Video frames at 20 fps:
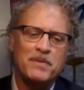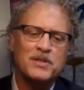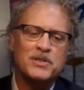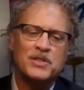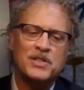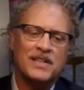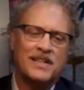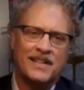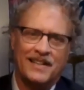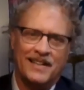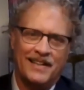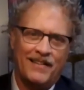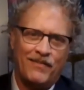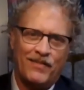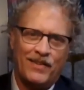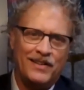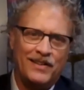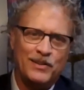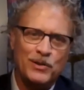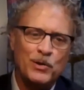Michigan
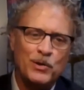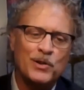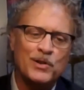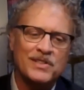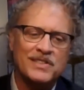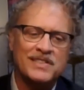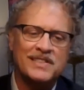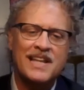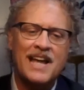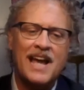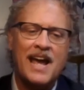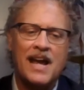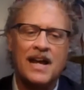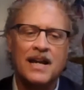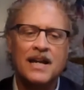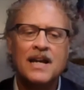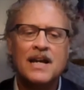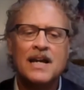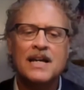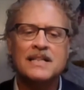every New Year's Day.